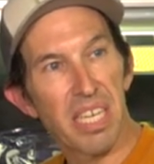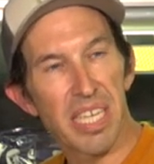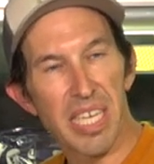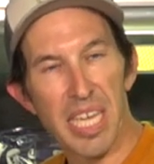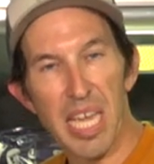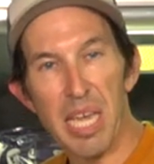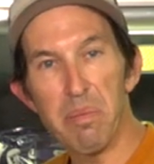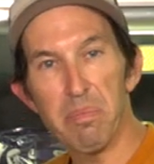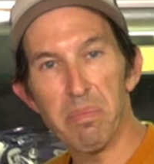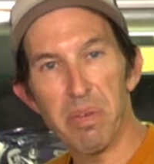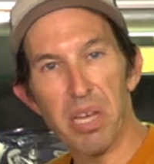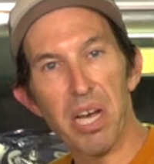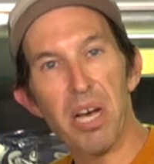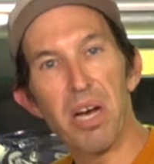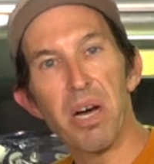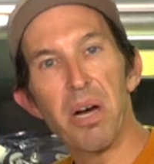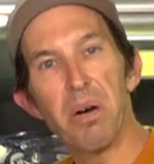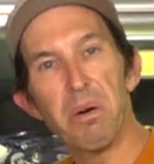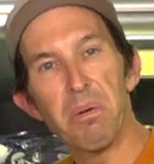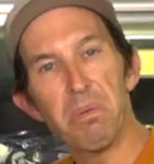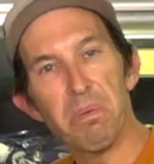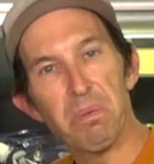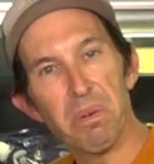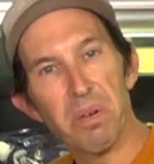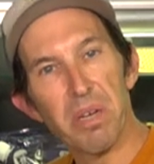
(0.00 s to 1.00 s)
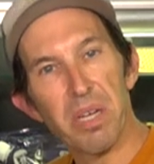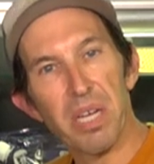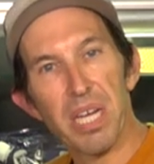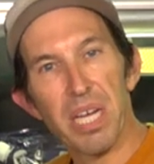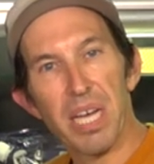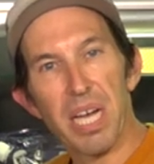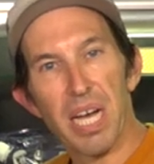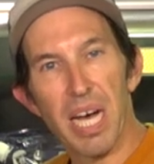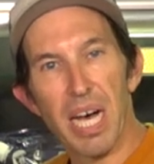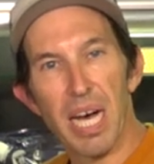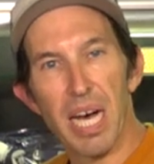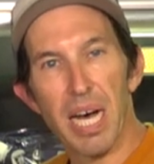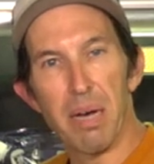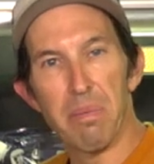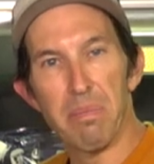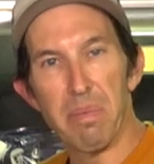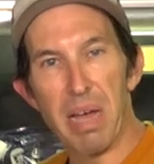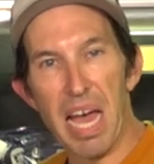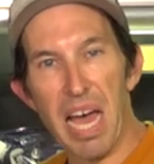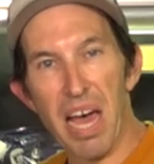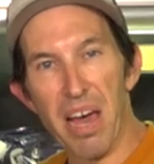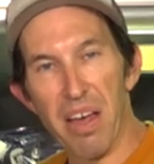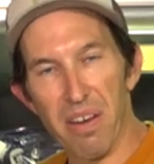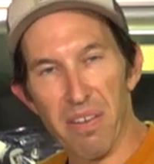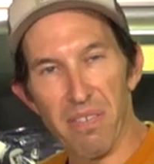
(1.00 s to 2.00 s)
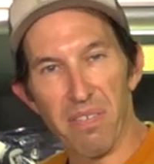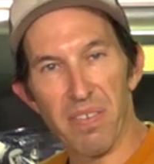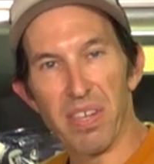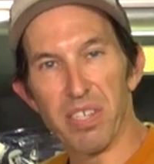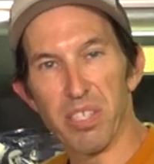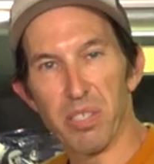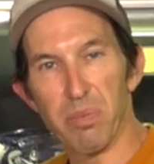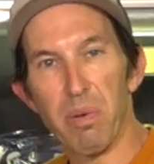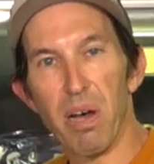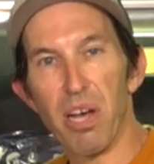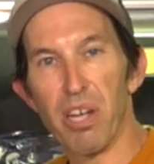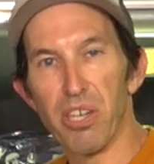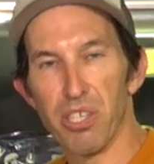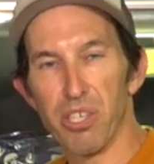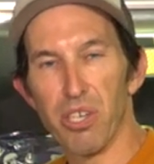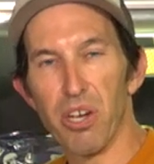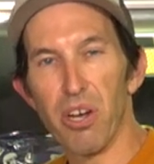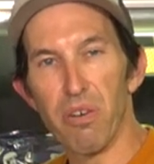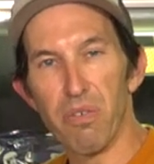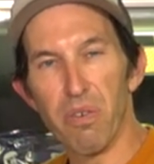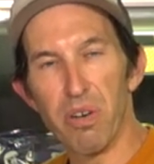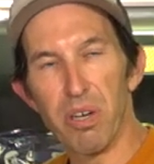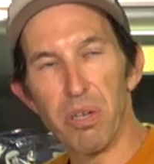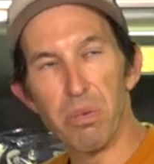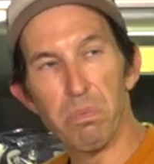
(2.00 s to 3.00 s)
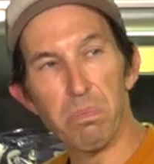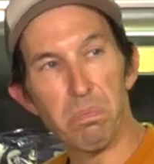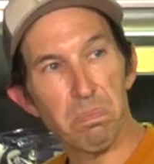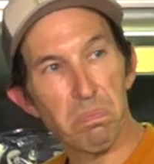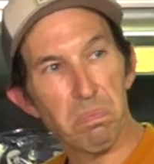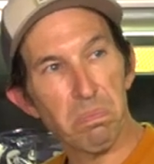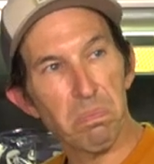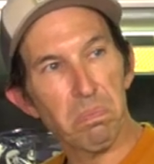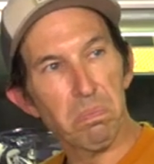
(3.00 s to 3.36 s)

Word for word: Kymco um, out of a small showroom.